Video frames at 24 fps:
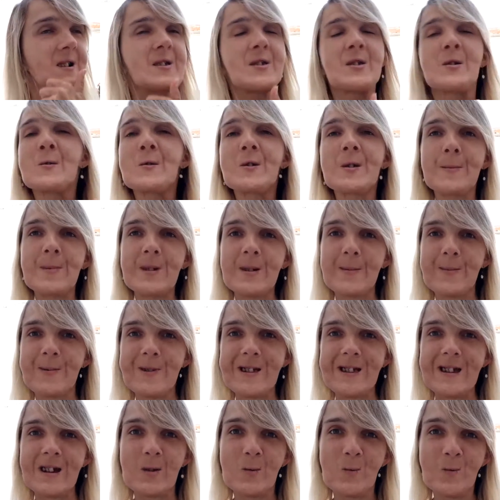those
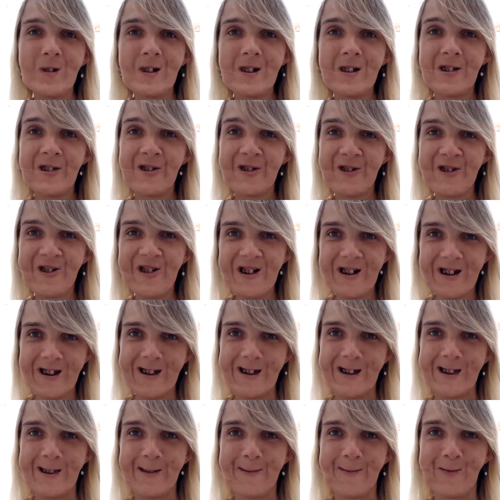people that we are
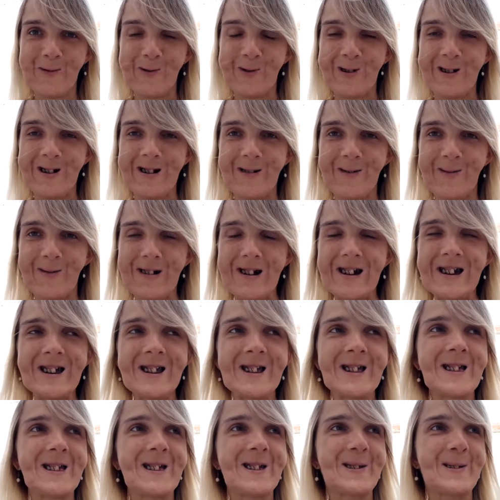jealous for, right?
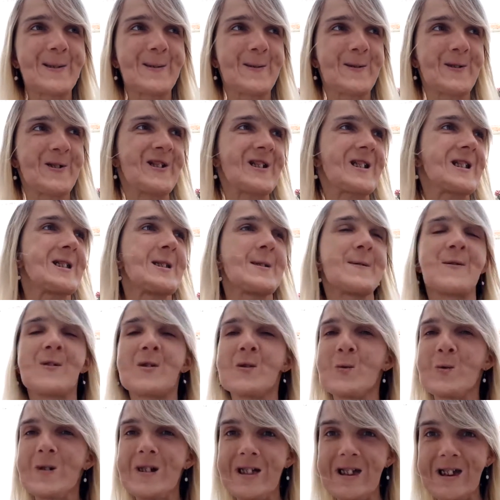Jealous
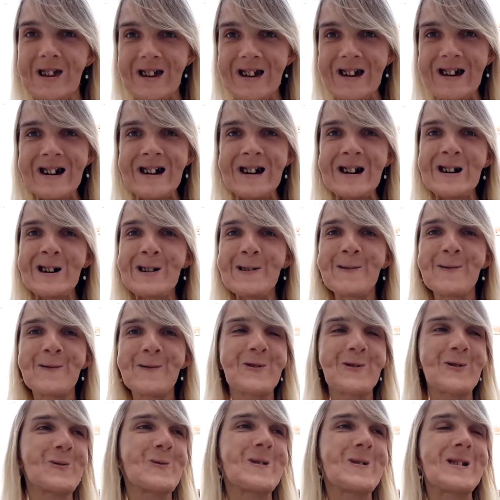for what they have,
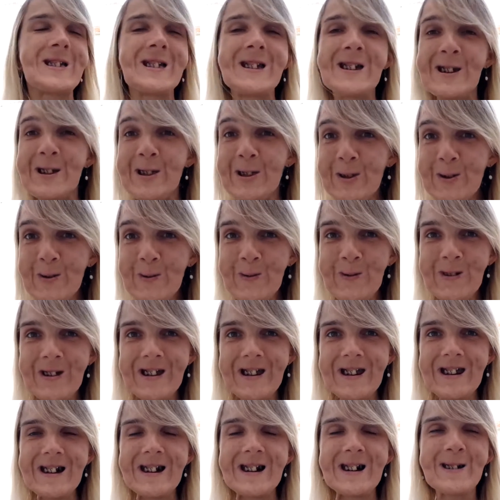for what they do in
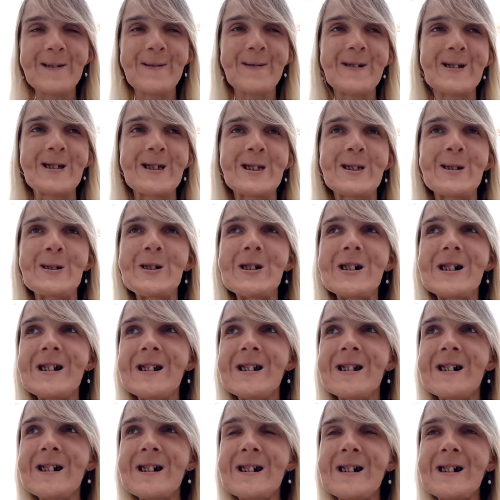life, and so
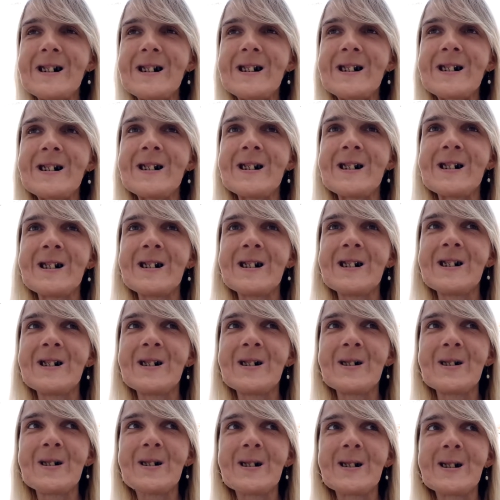on.
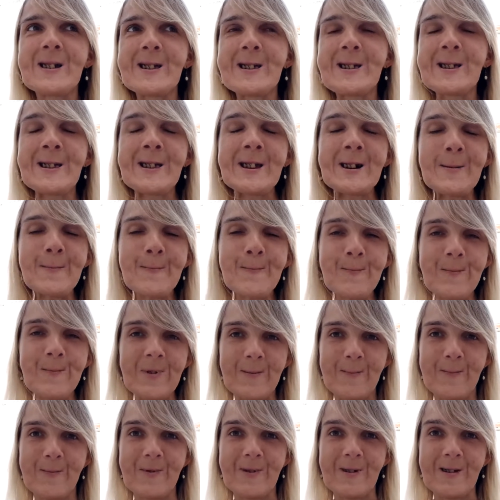Some
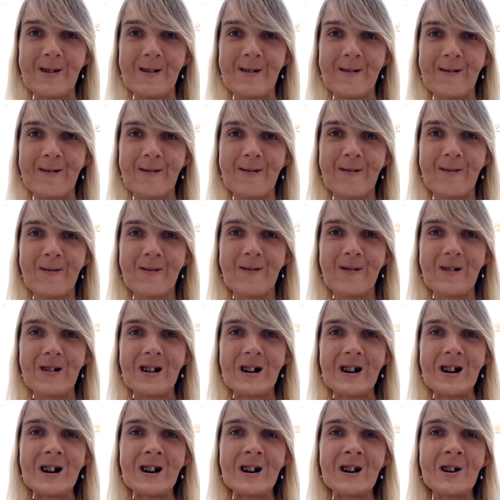people
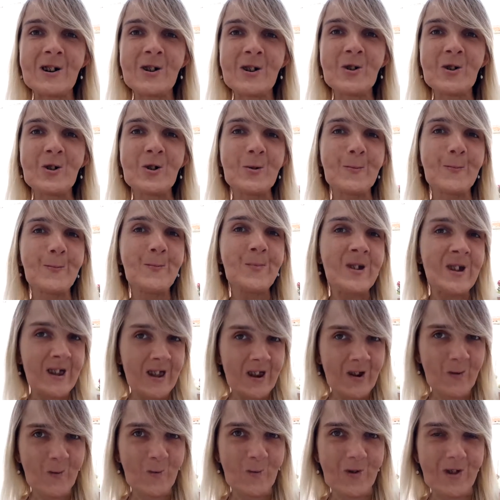are
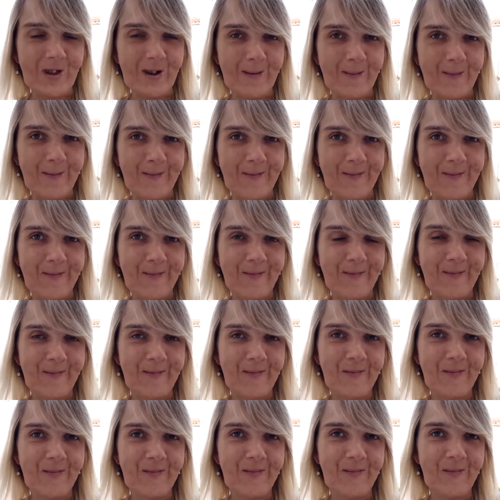competing with them,
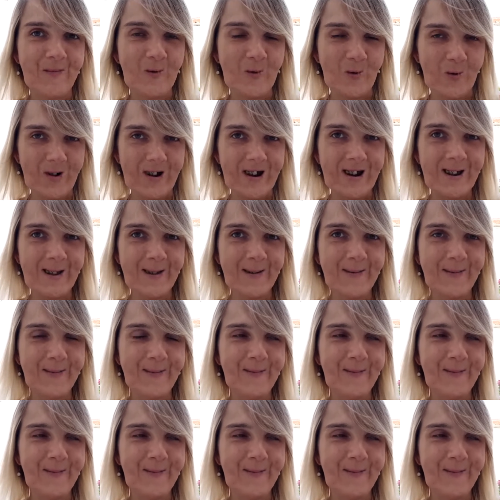right?